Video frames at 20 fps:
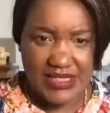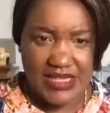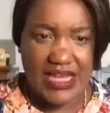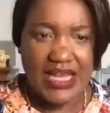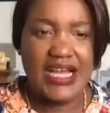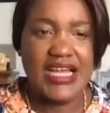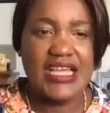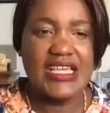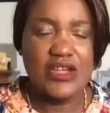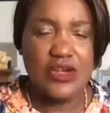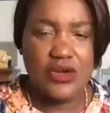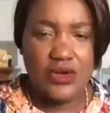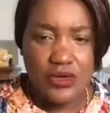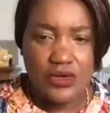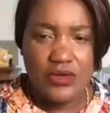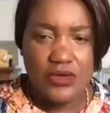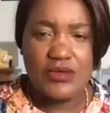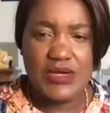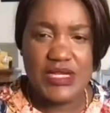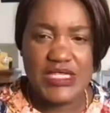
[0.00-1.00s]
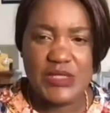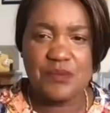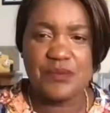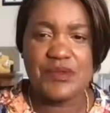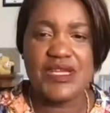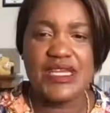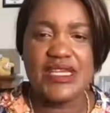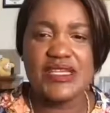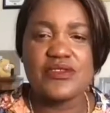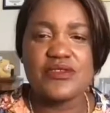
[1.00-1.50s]
I always
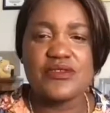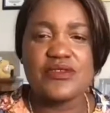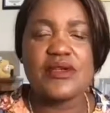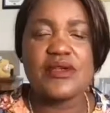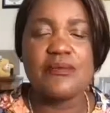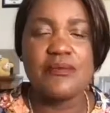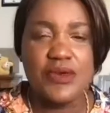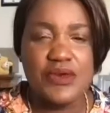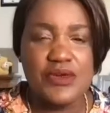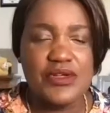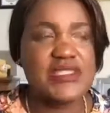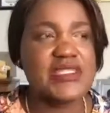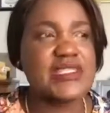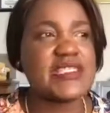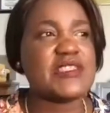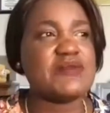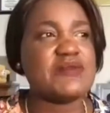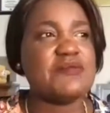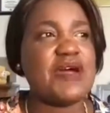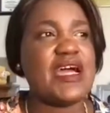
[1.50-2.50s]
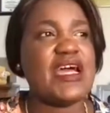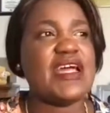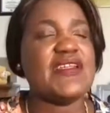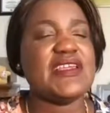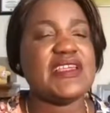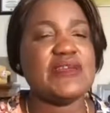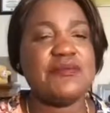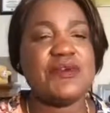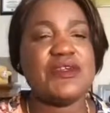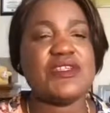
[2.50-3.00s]
pray to the most
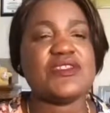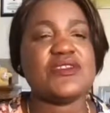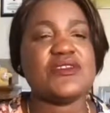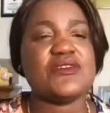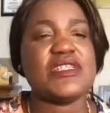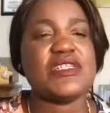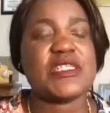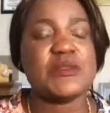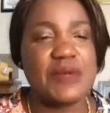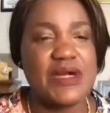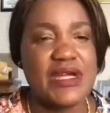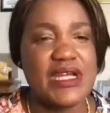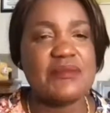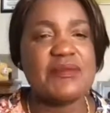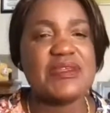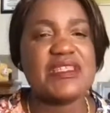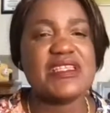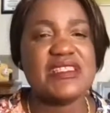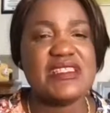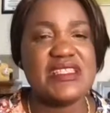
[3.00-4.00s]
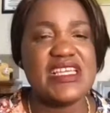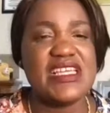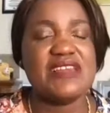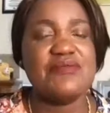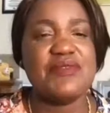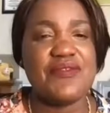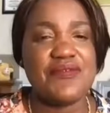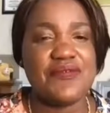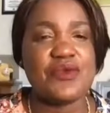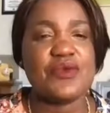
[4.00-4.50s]
inspiring person who inspired me the day
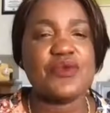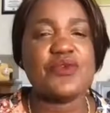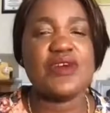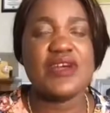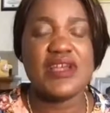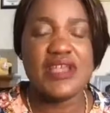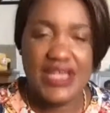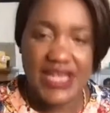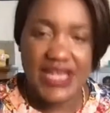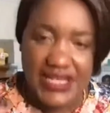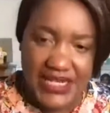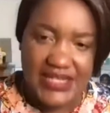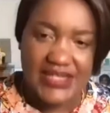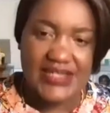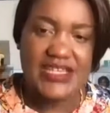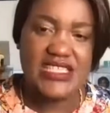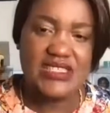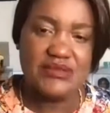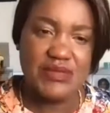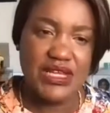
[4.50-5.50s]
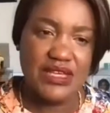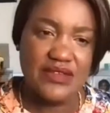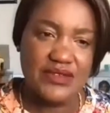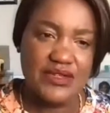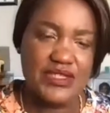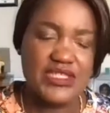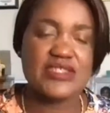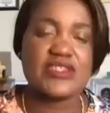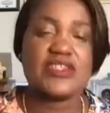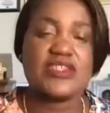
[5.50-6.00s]
before, and I raise my
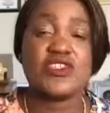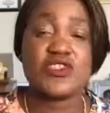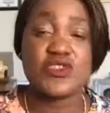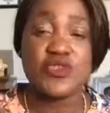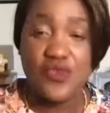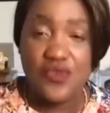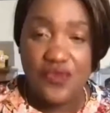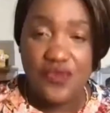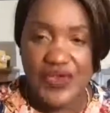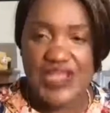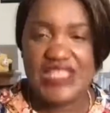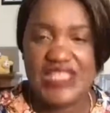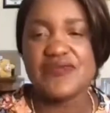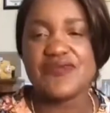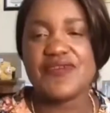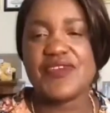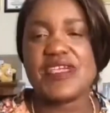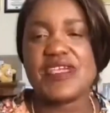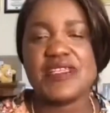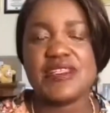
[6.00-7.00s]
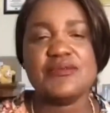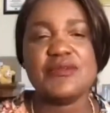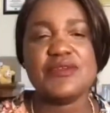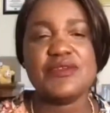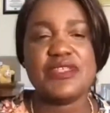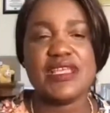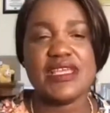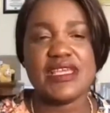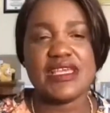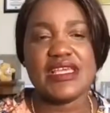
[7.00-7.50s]
voice. So first thing in the
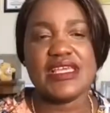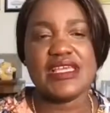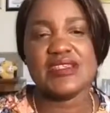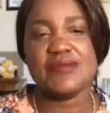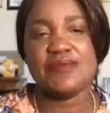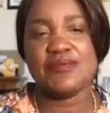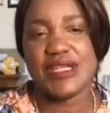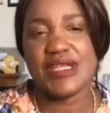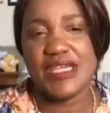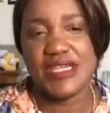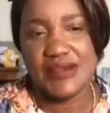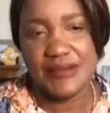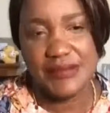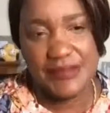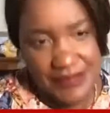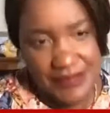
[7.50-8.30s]
morning, it's a prayer.